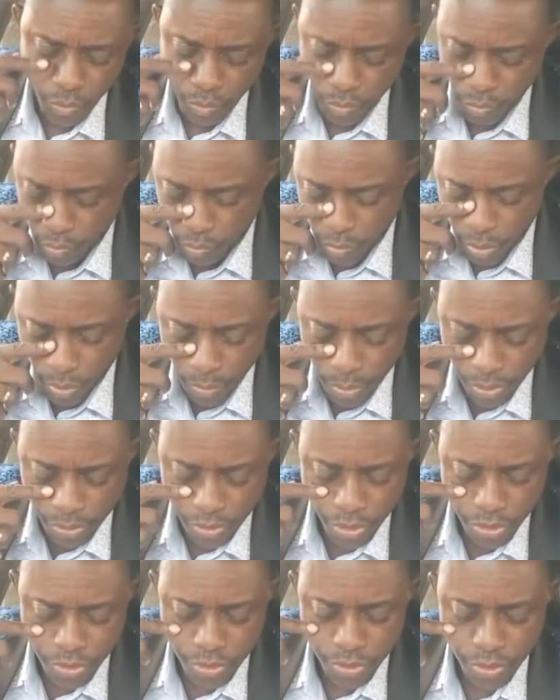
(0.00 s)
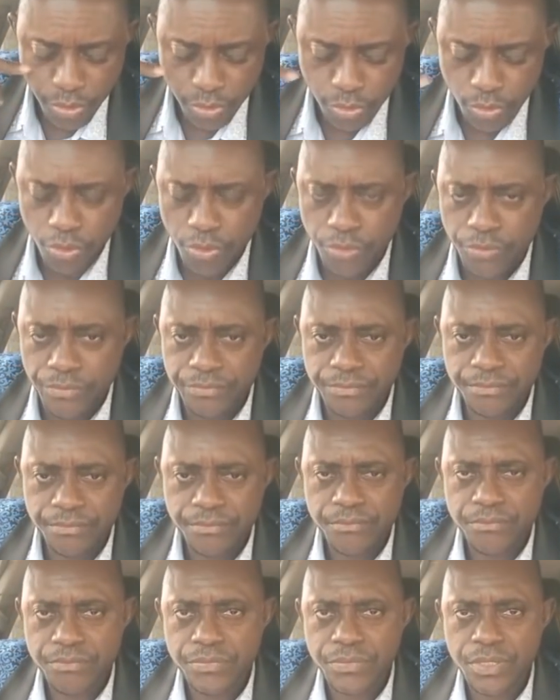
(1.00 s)
We will continue to
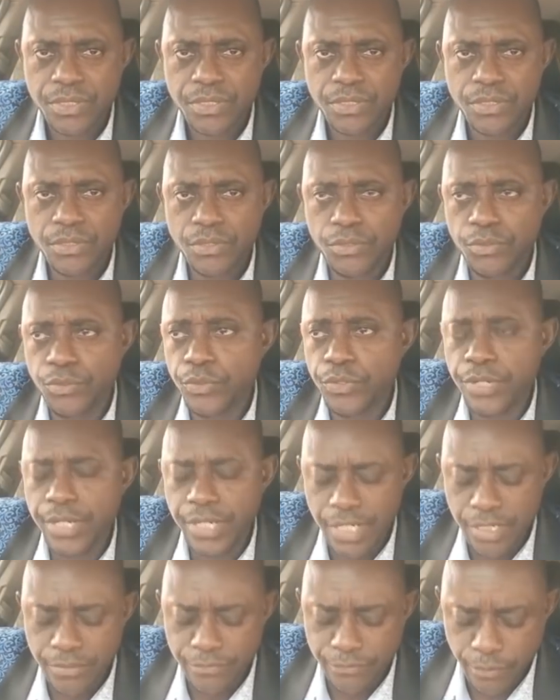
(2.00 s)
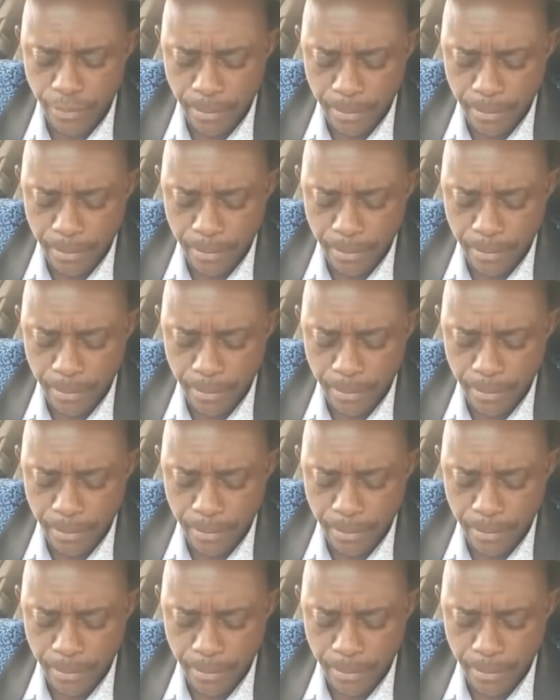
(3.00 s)
do the needful